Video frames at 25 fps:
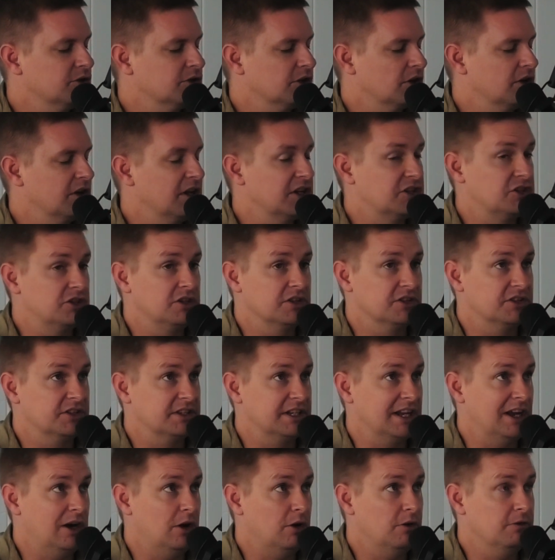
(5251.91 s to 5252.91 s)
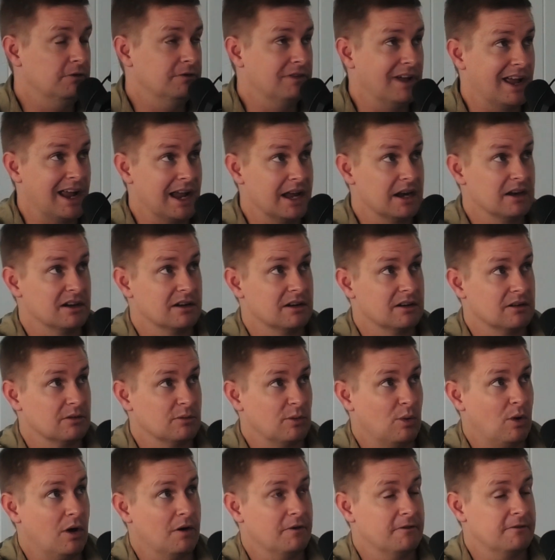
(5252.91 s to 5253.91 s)
So it's yourself
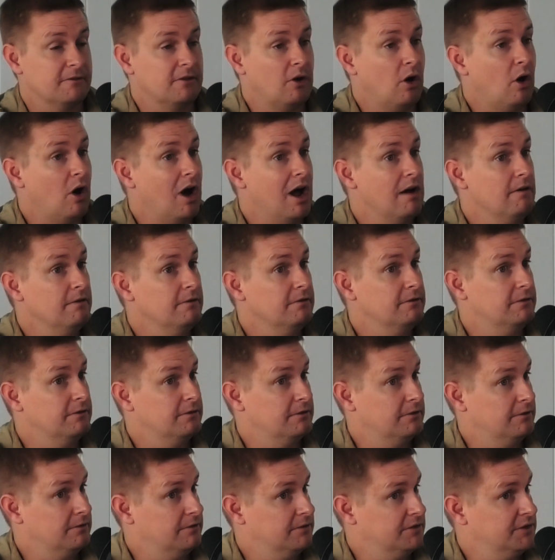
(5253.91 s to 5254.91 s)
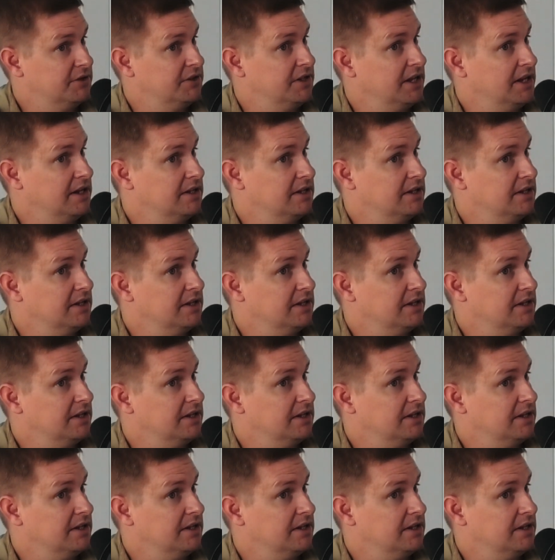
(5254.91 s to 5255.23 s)
and what five, six,